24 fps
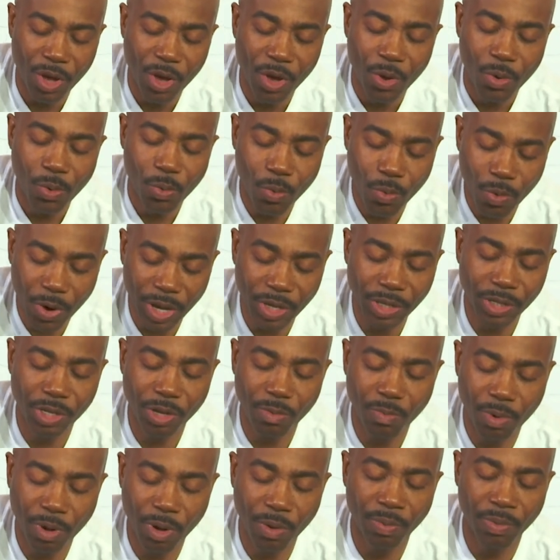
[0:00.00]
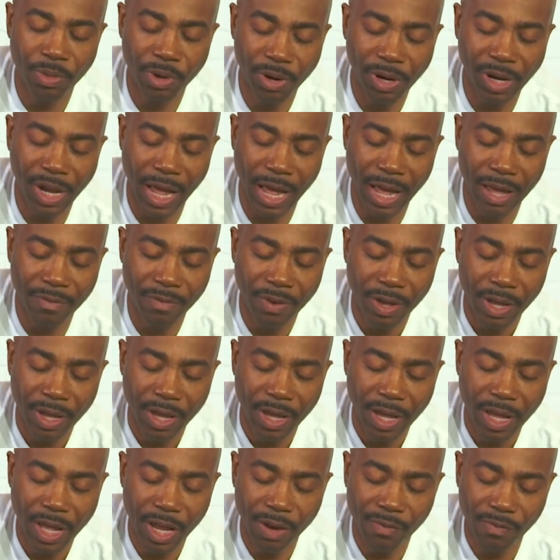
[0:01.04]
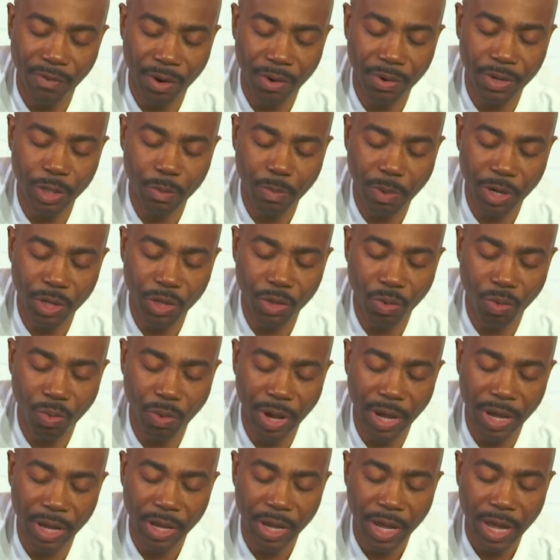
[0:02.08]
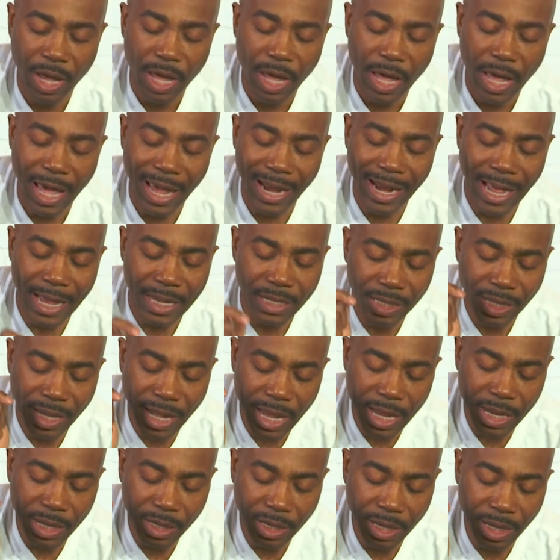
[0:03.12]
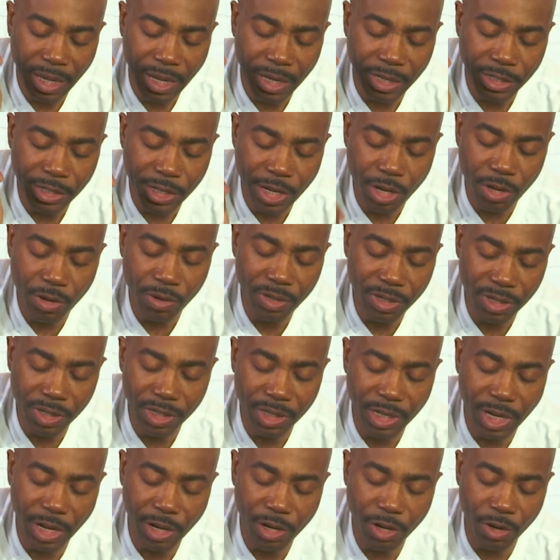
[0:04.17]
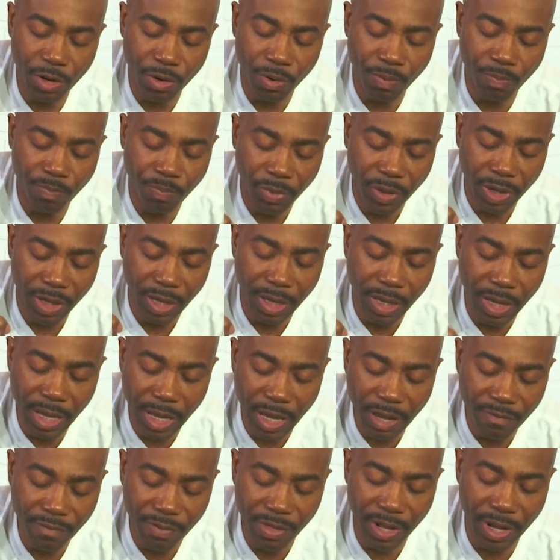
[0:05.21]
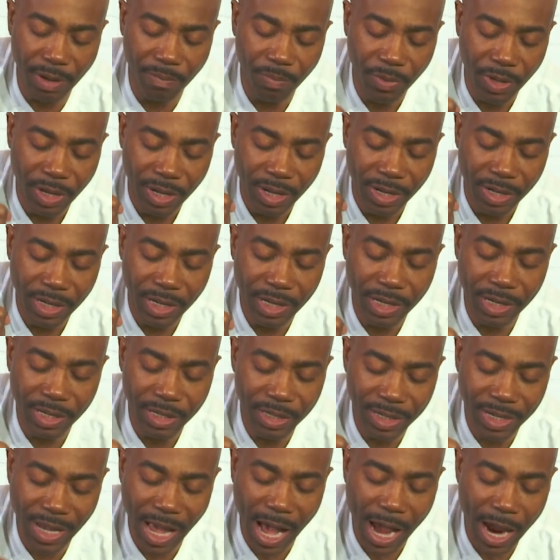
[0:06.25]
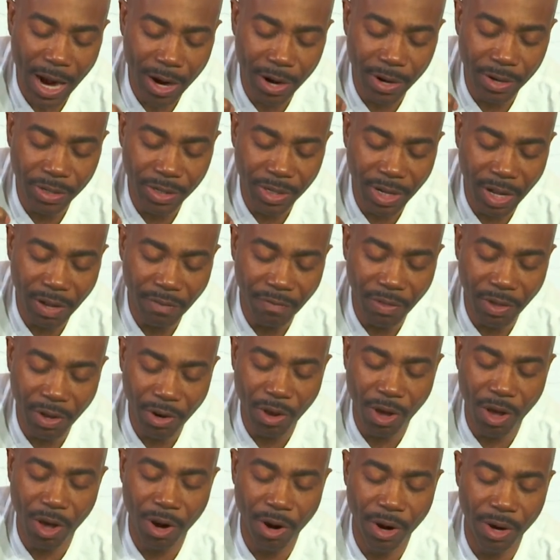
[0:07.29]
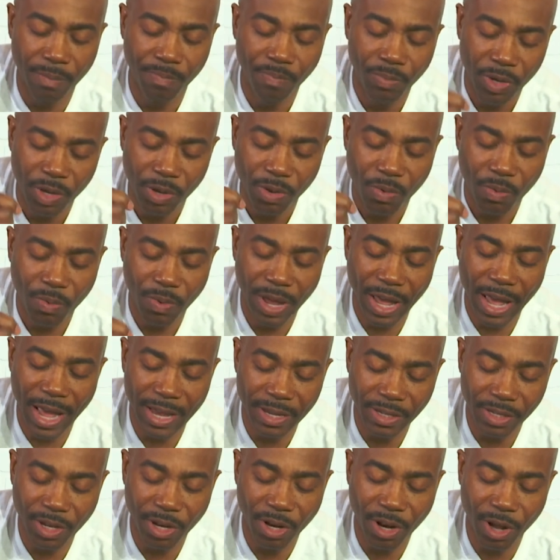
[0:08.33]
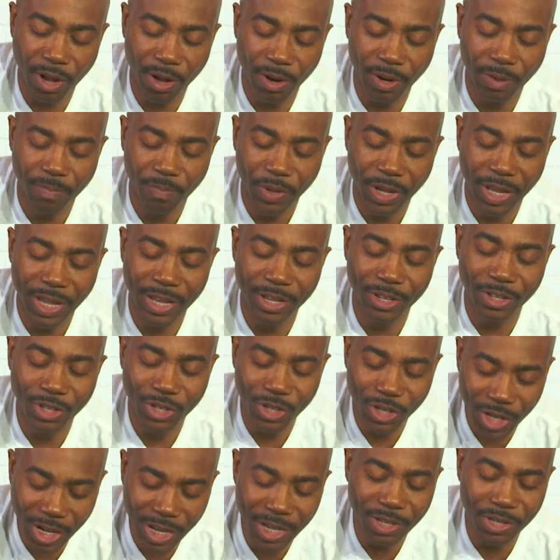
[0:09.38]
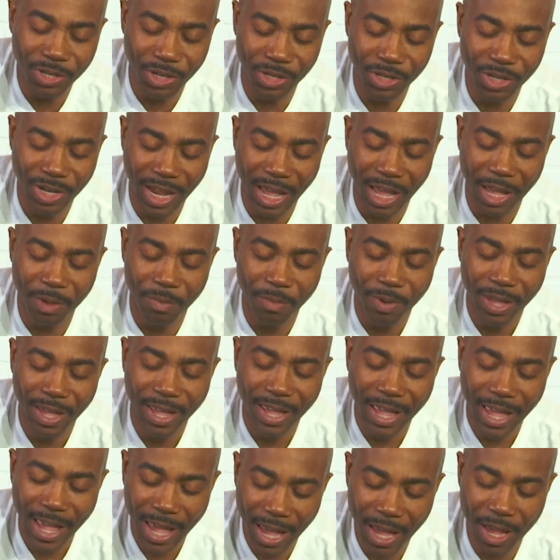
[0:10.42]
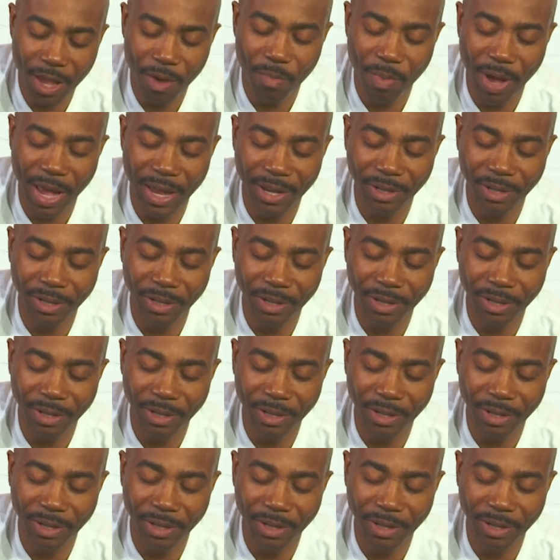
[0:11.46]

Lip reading: rest upon their life in a very special way. And as they continue to seek you, give them the desires of their heart. We ask it all in Jesus' name. Amen.